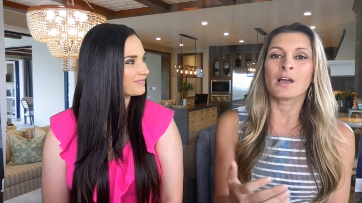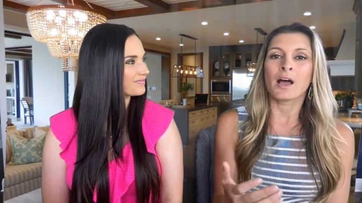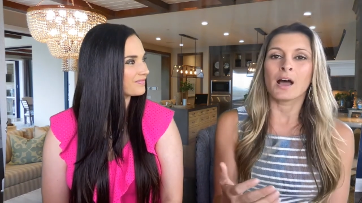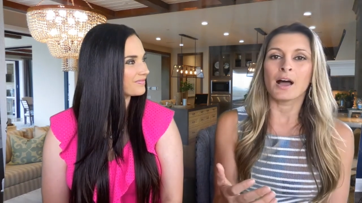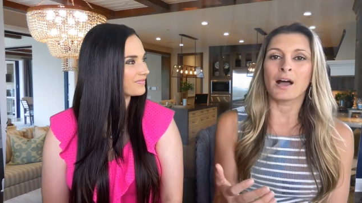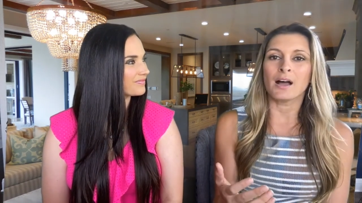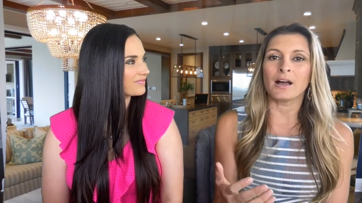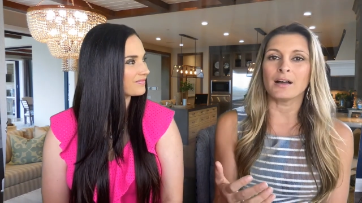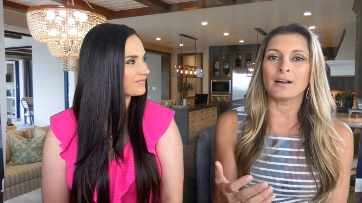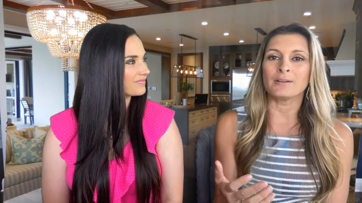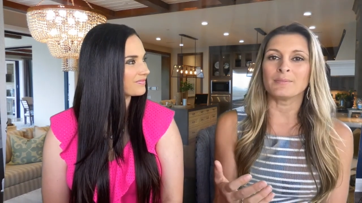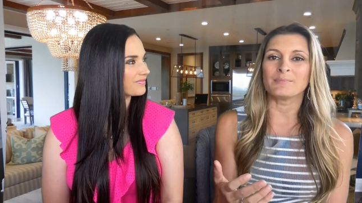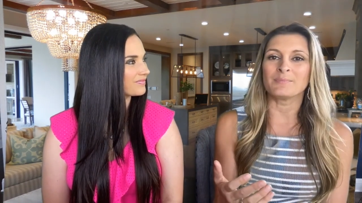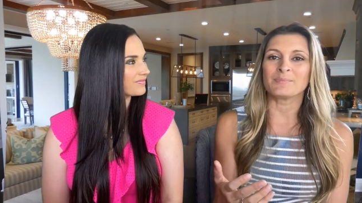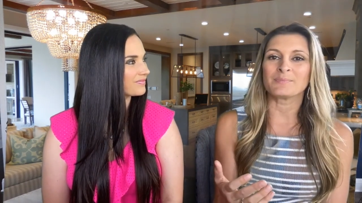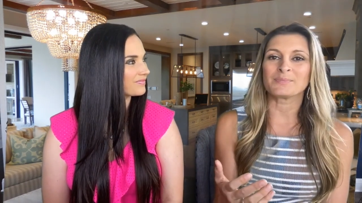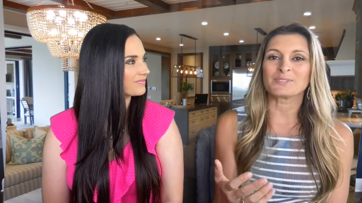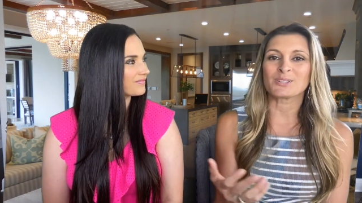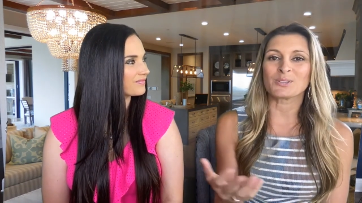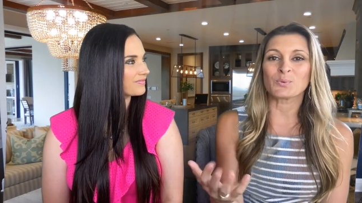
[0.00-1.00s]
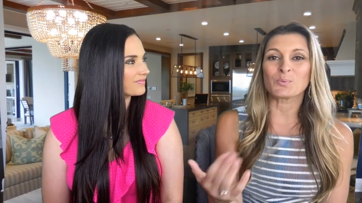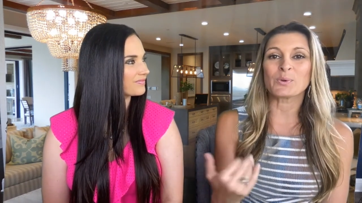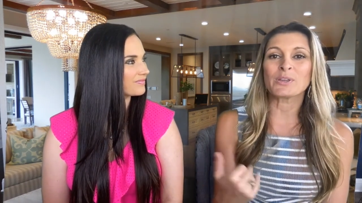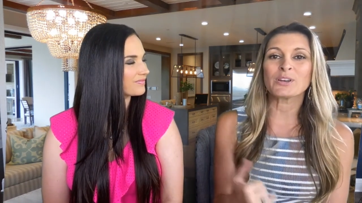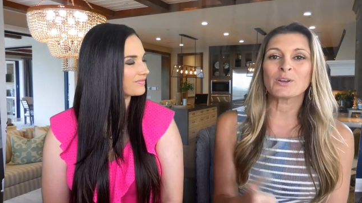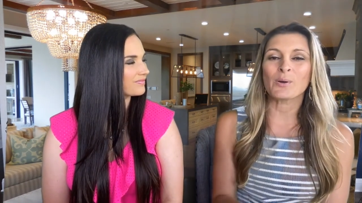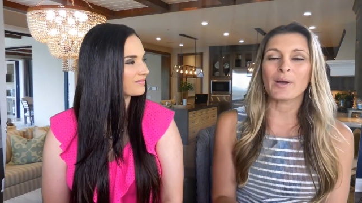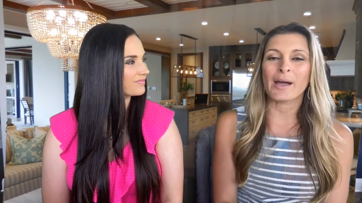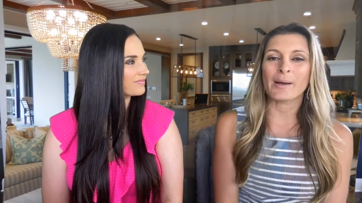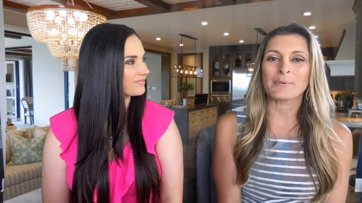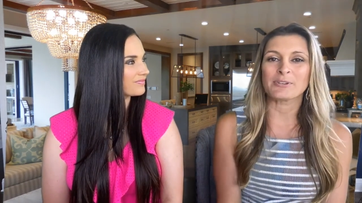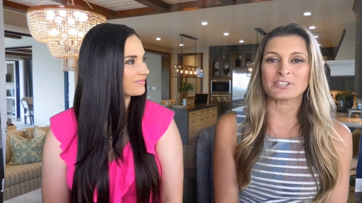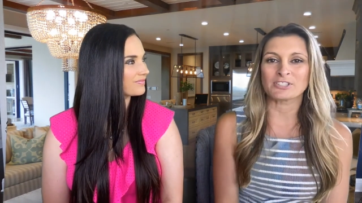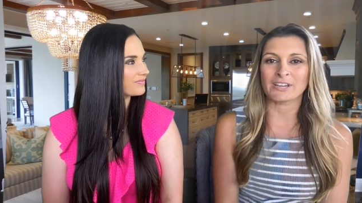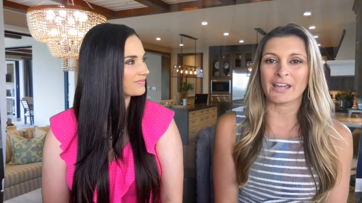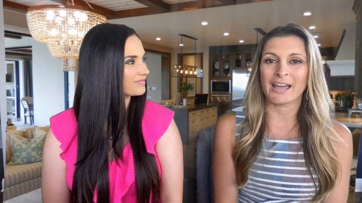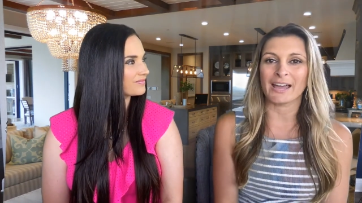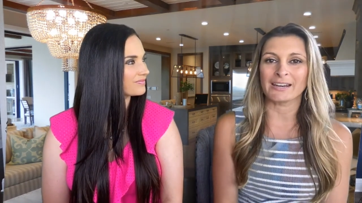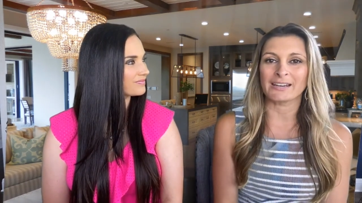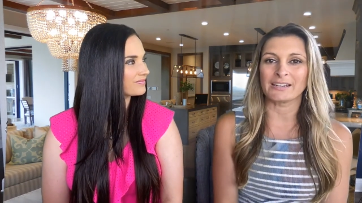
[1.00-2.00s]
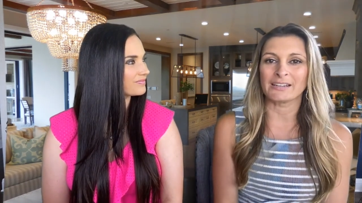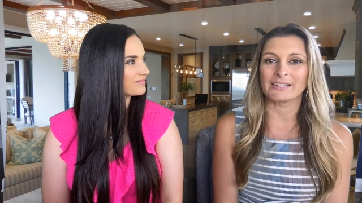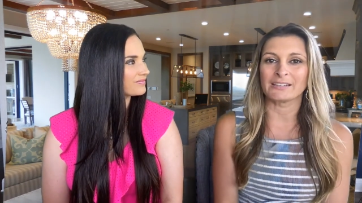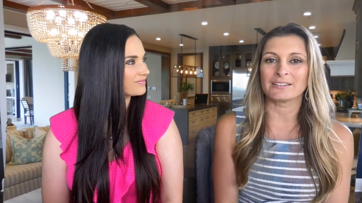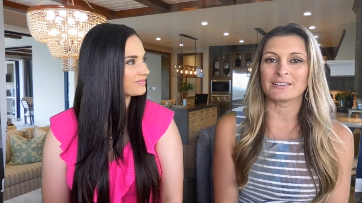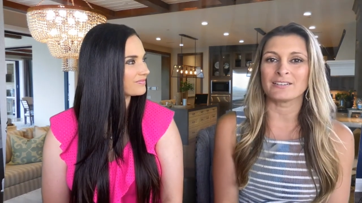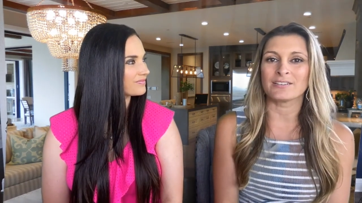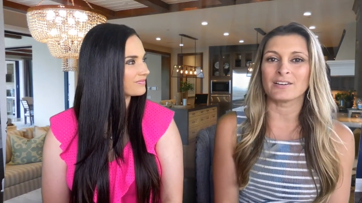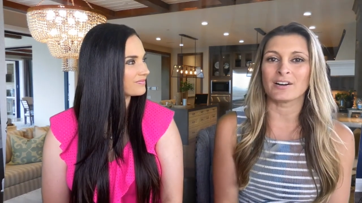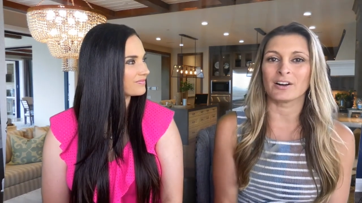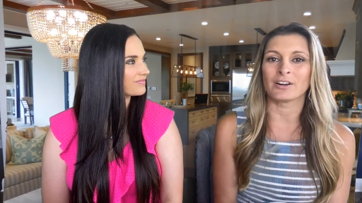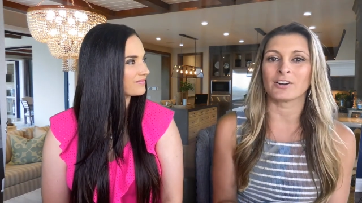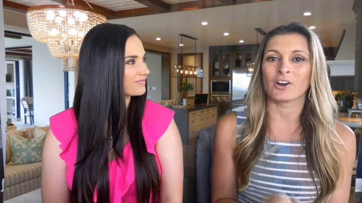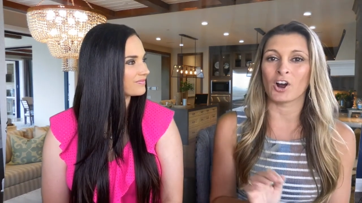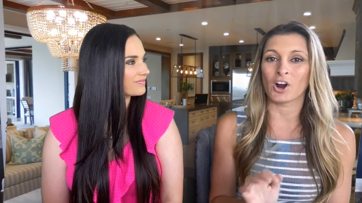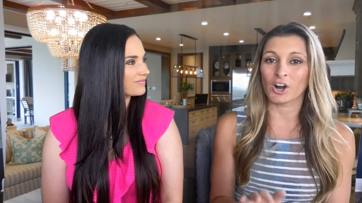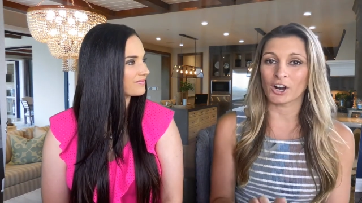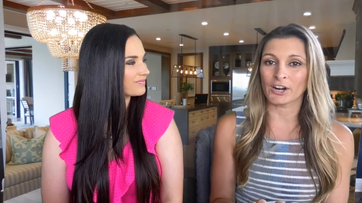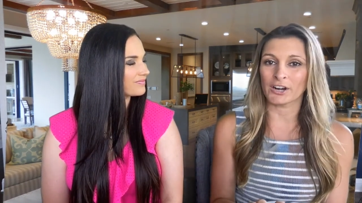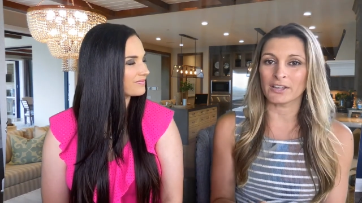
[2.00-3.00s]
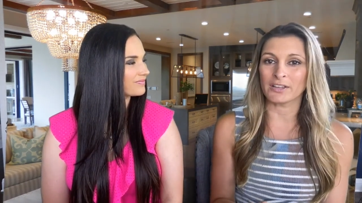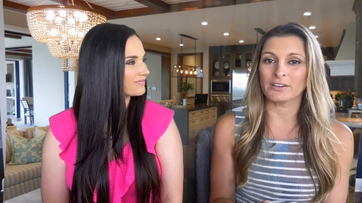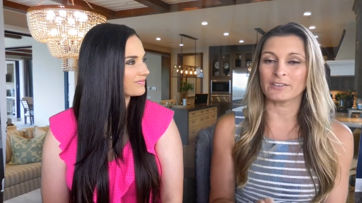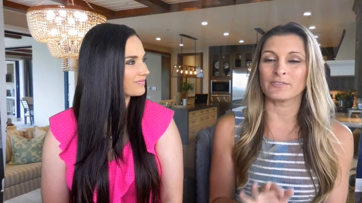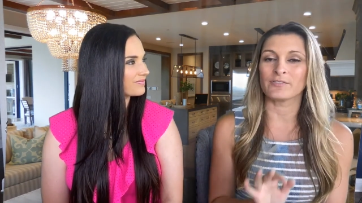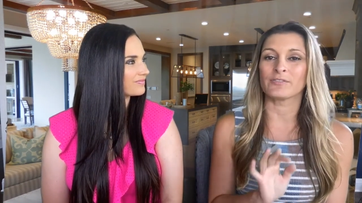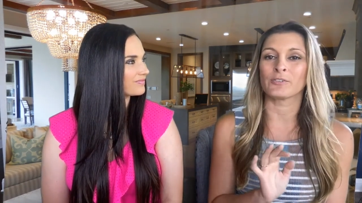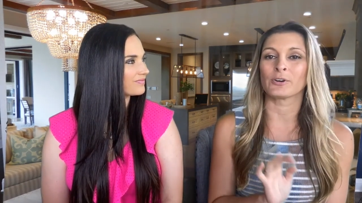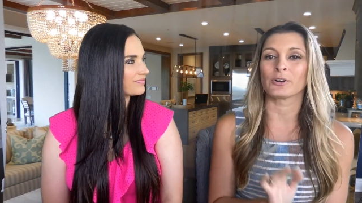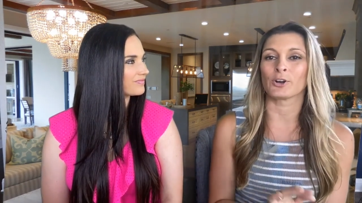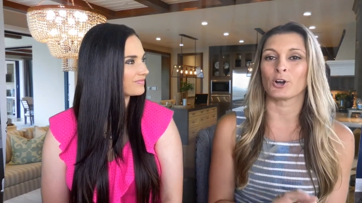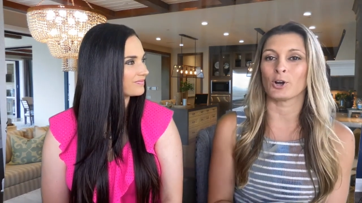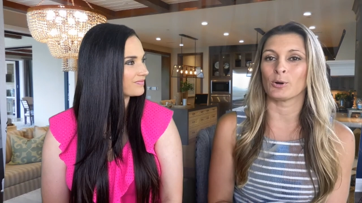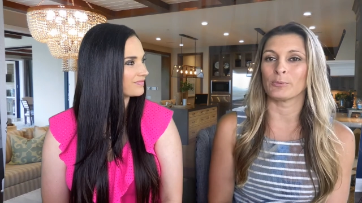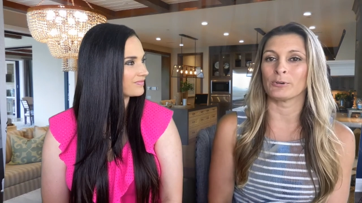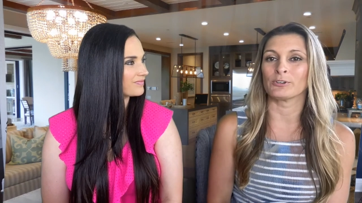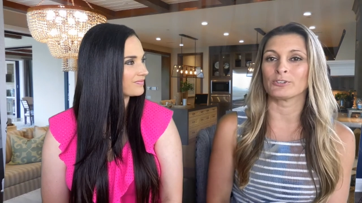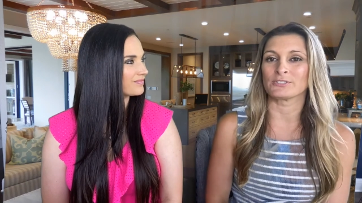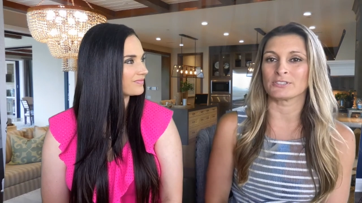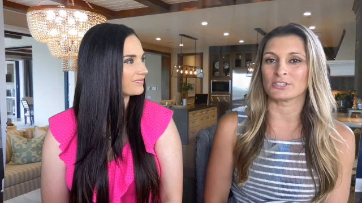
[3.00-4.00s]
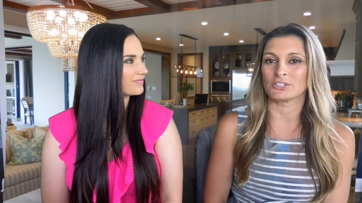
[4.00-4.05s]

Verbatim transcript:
Speaker 1: um, so that we know how much to add in on our end for your homeowner's